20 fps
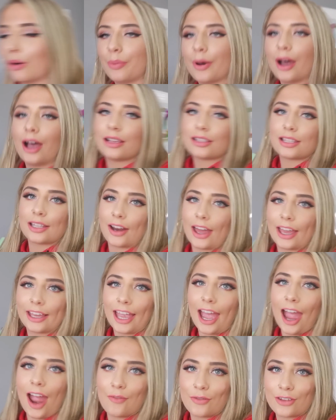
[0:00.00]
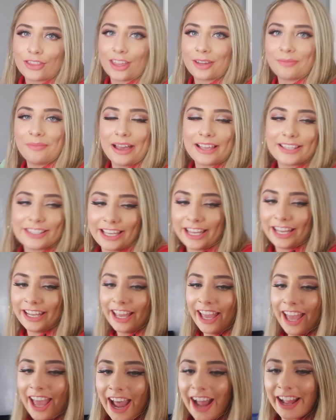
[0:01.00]
sort of person. I get everything
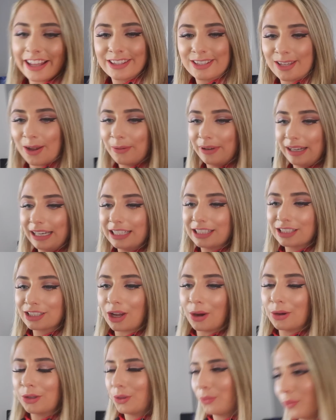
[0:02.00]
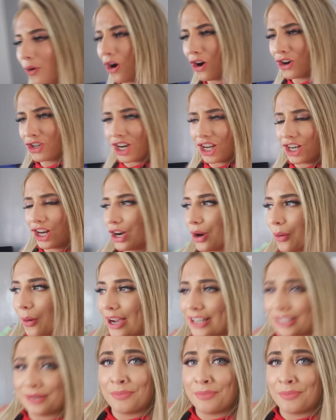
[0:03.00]
messy, and so it needed to go in the wash. I don't know why I